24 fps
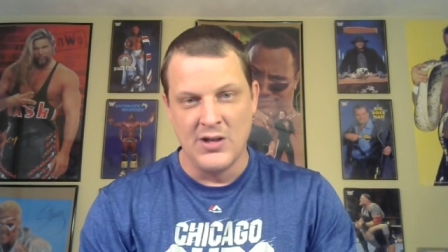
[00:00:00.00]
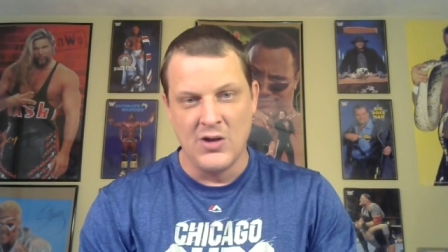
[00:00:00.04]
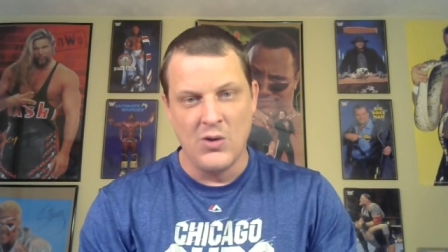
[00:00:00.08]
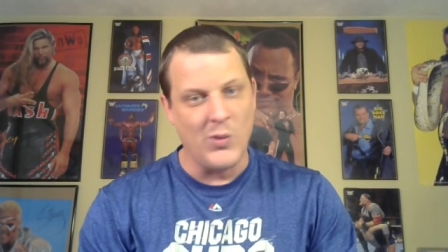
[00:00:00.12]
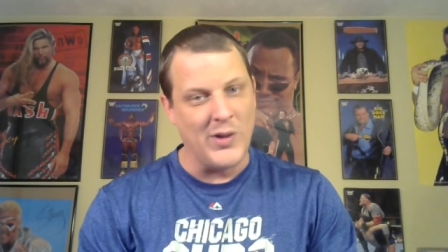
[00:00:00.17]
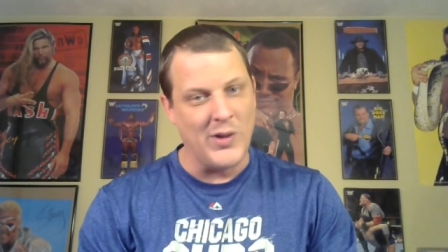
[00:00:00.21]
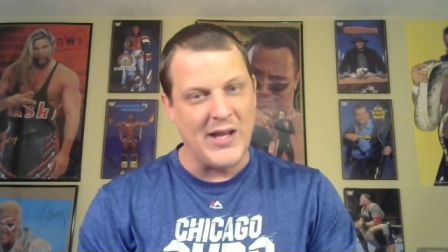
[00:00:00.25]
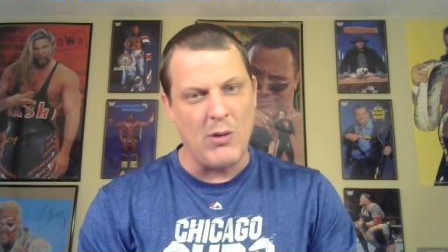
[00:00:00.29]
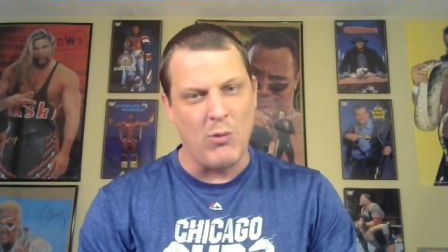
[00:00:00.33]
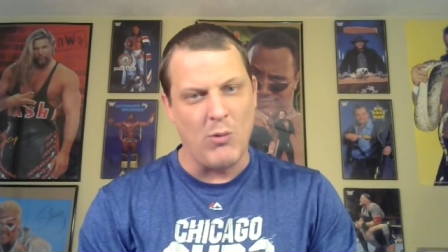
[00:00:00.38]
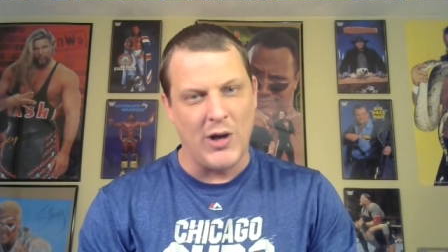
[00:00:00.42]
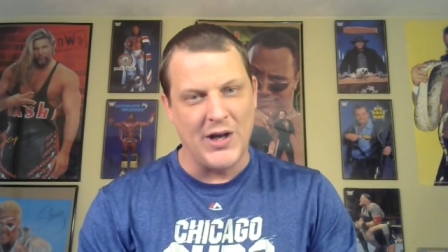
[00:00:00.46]

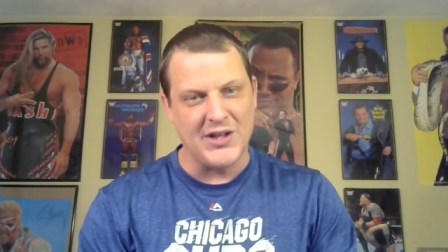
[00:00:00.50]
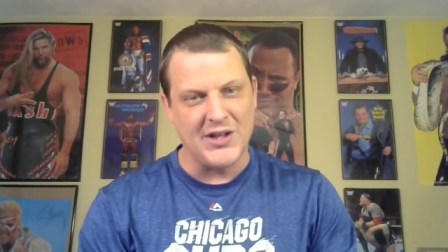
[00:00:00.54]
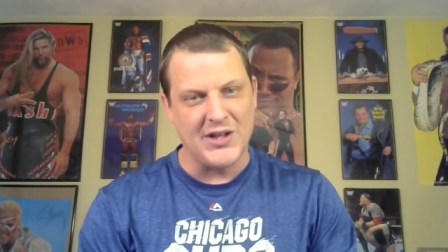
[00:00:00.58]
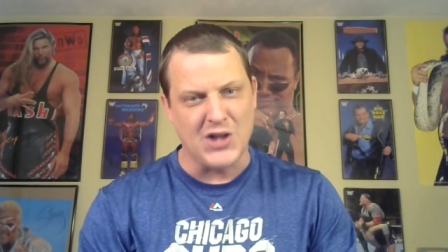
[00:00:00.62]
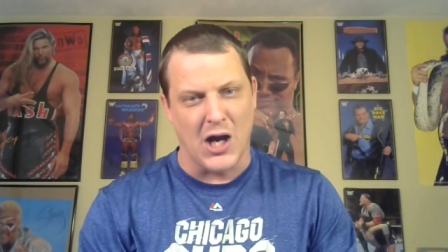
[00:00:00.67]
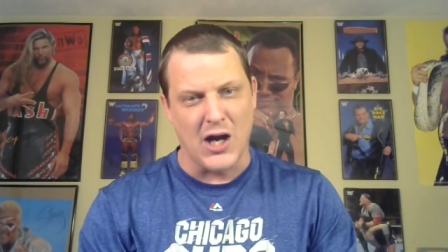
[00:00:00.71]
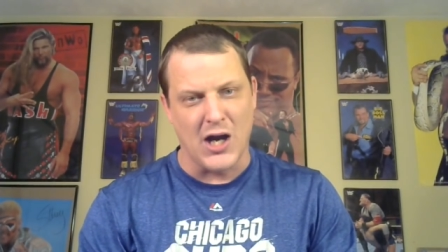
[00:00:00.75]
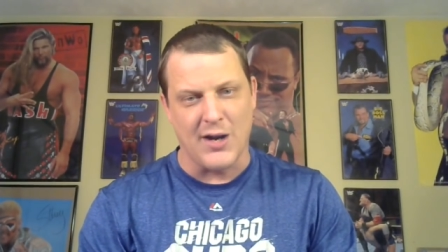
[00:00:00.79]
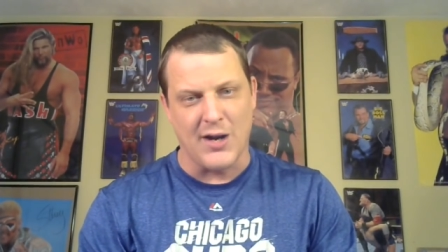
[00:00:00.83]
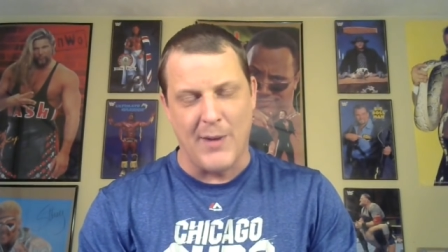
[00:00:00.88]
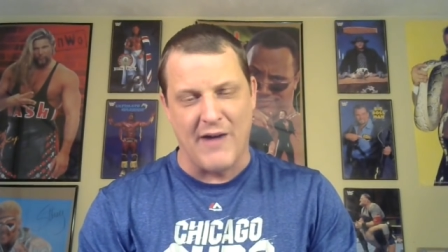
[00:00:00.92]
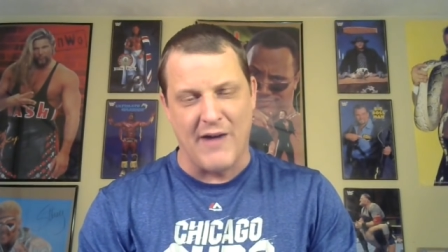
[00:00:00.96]
When they want to
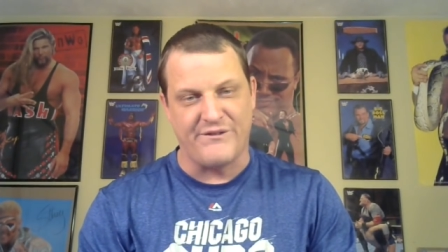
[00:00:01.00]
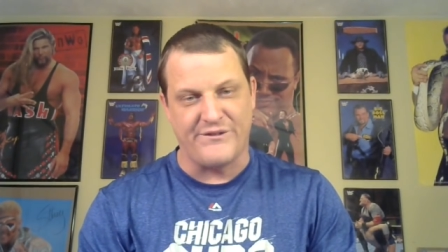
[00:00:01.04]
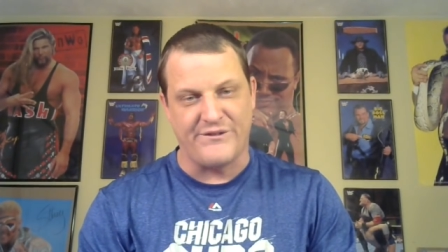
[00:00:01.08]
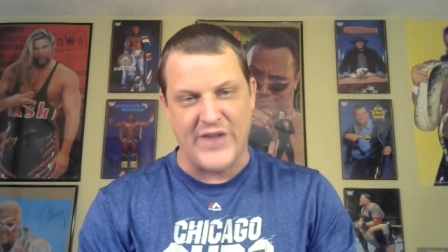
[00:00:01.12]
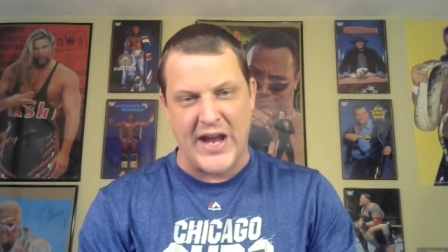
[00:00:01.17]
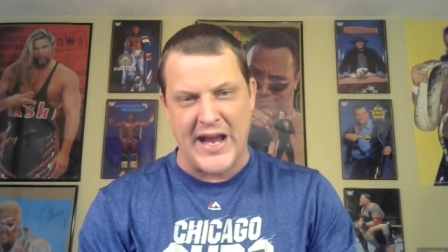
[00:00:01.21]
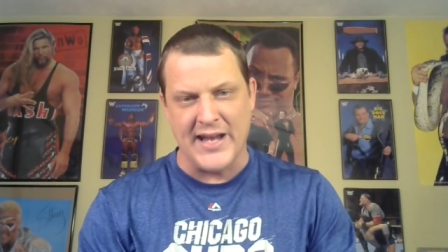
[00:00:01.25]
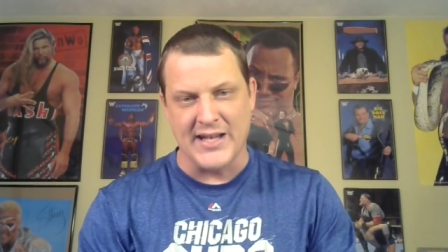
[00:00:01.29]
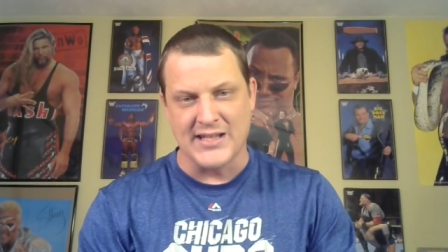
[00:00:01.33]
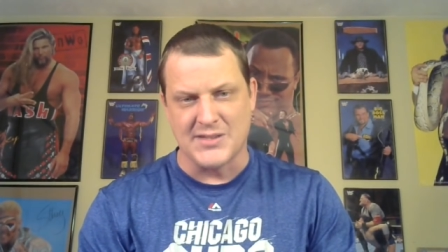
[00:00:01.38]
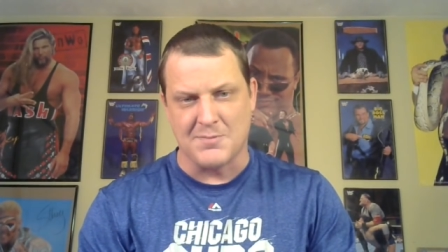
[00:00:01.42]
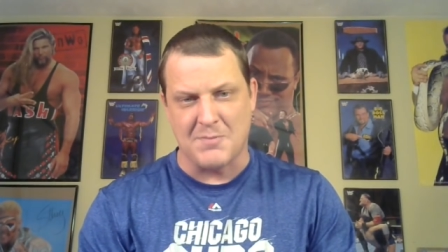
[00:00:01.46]
talk about
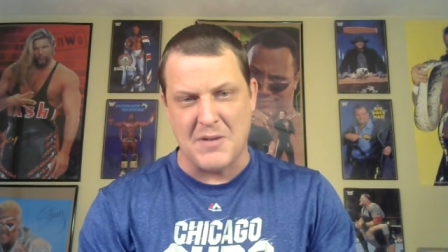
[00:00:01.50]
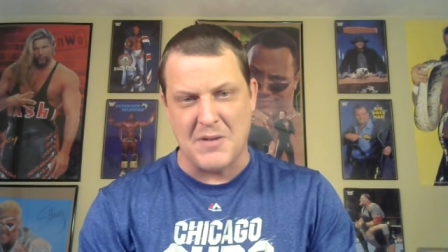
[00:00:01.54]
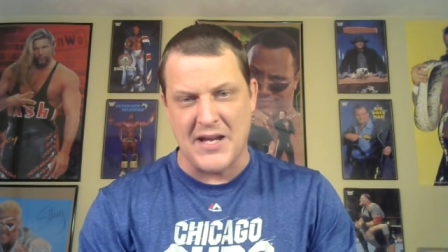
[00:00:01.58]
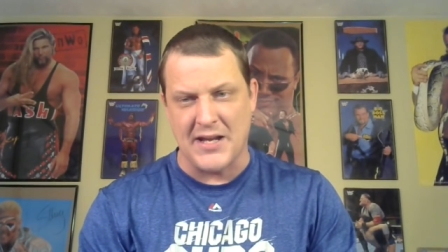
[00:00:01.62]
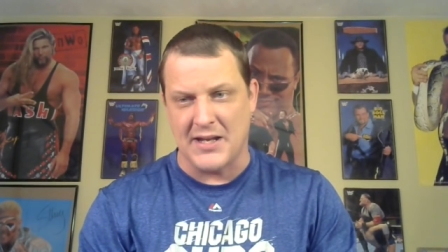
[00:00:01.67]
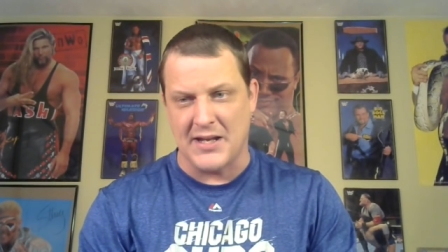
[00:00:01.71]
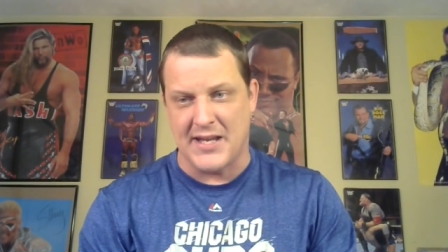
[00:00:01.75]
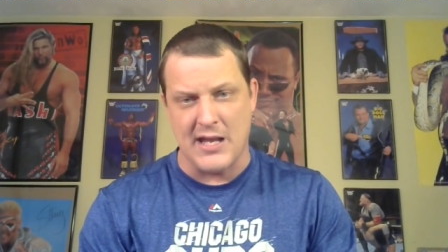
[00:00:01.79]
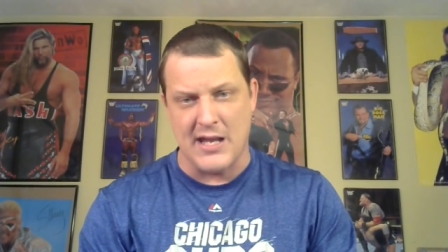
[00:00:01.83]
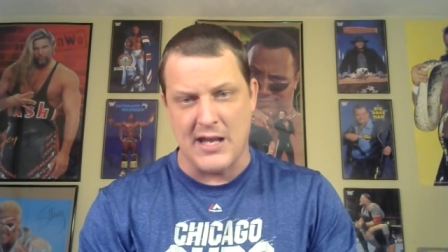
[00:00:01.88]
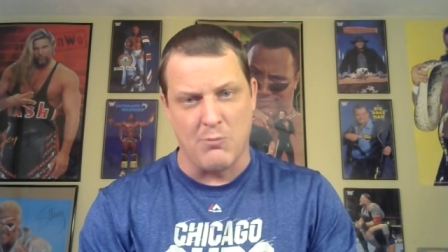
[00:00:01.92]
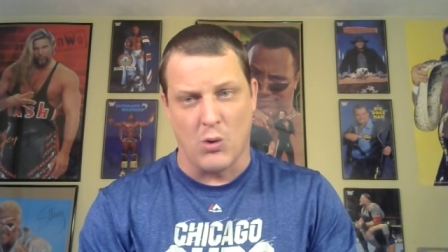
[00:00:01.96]
fans being
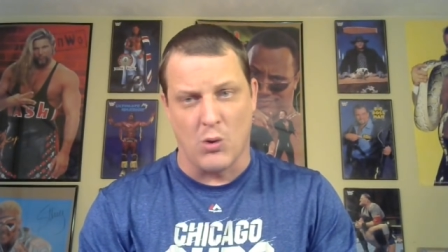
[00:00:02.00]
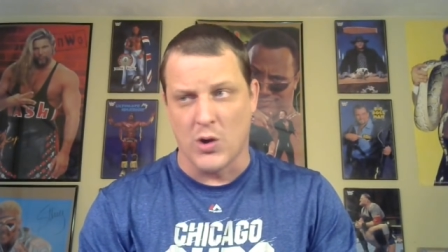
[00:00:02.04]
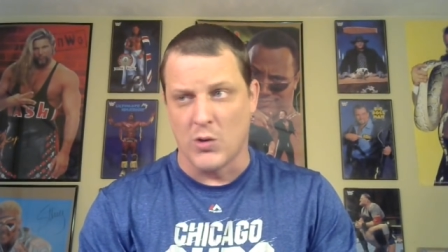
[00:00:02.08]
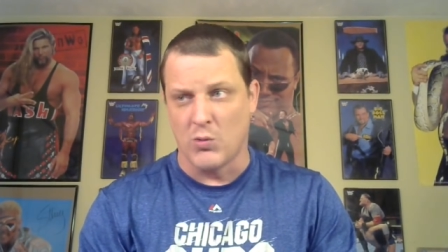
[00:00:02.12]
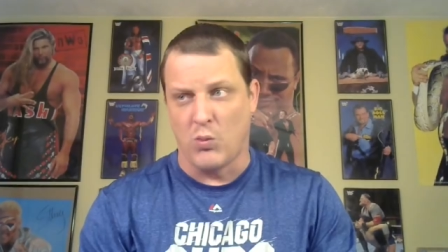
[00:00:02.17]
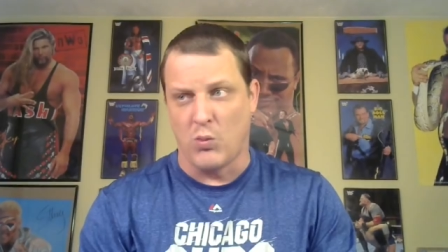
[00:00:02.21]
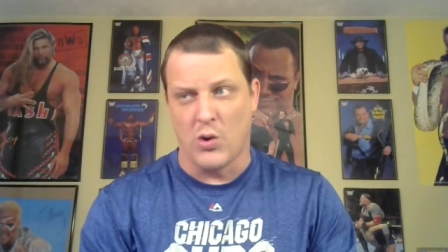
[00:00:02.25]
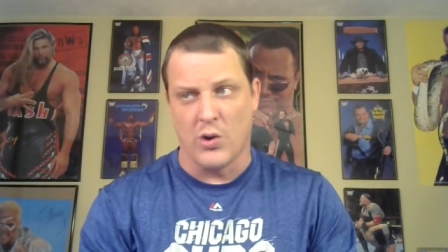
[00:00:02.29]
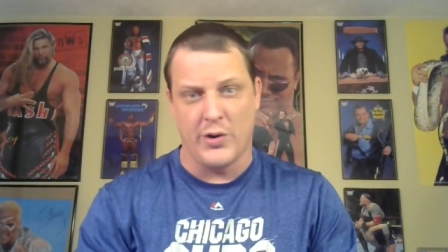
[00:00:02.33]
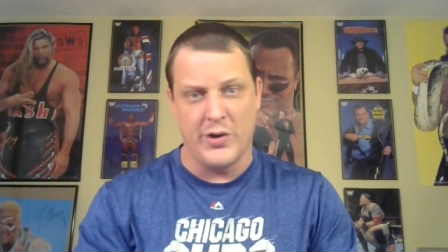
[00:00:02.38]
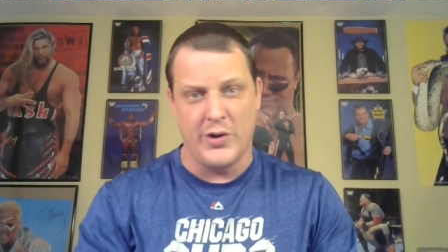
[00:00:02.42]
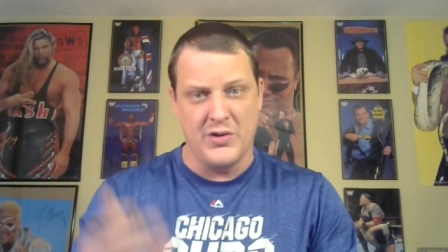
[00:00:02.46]

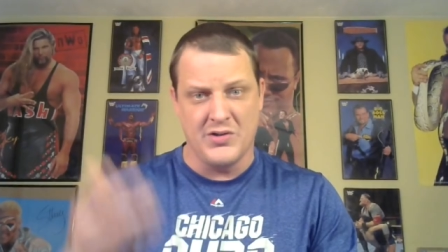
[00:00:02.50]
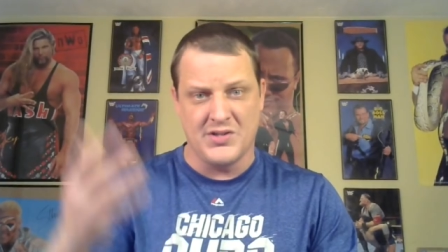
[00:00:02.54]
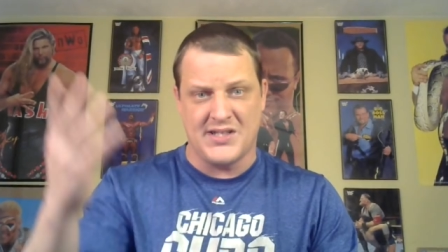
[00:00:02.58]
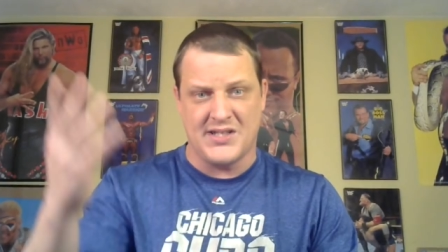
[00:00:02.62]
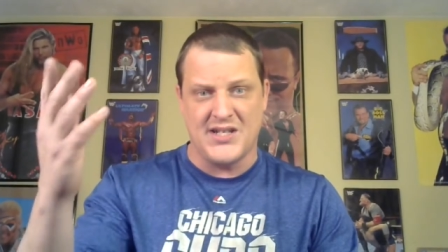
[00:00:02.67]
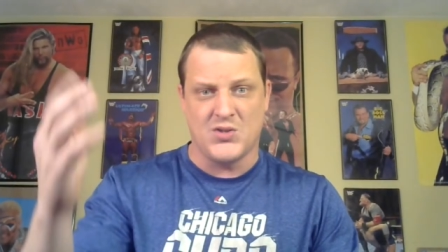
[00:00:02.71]
keyboard warriors,